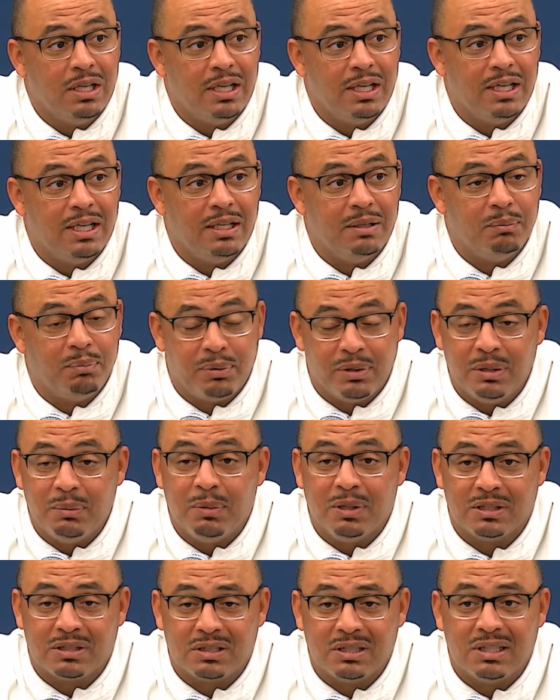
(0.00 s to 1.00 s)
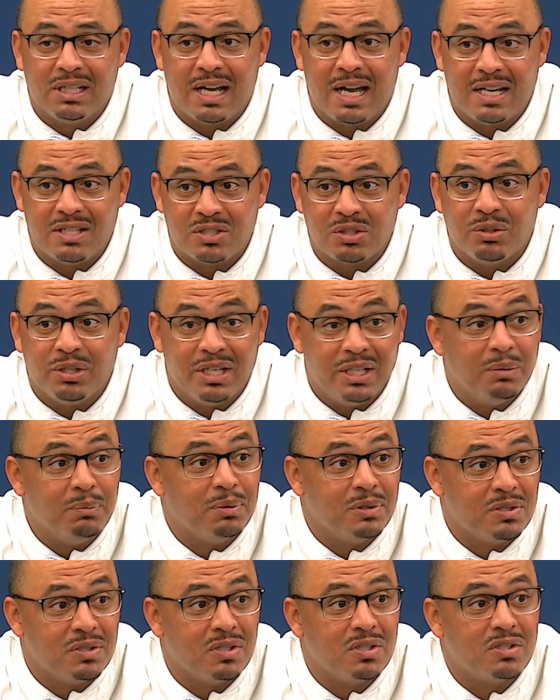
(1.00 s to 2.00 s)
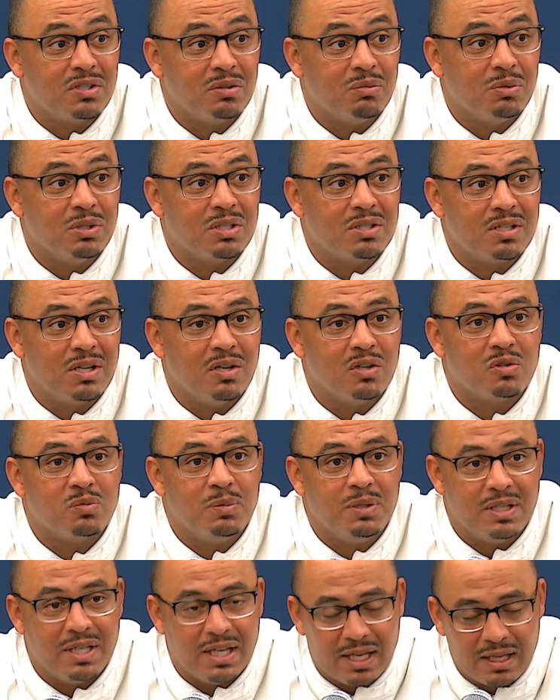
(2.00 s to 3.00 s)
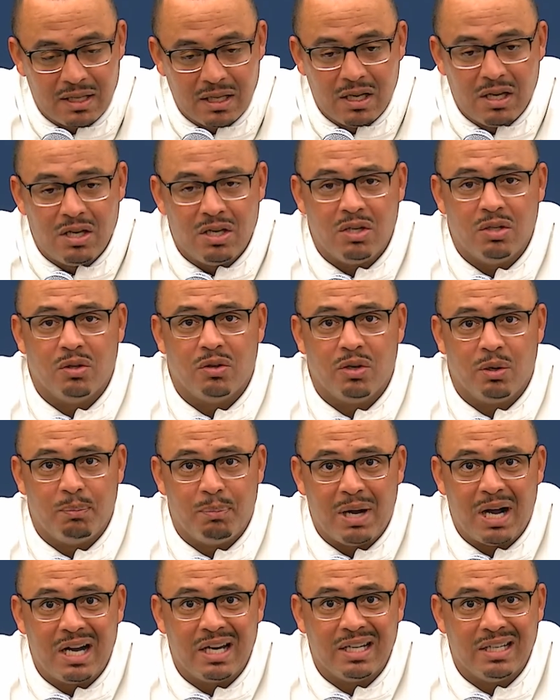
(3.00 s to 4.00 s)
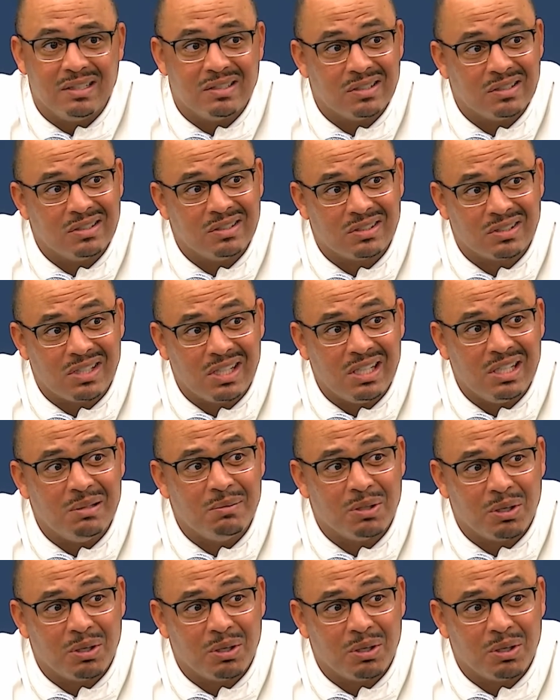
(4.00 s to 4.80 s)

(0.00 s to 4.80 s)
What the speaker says: And pretty much the guys are in position, which tells me that, you know, they're bought into the scheme.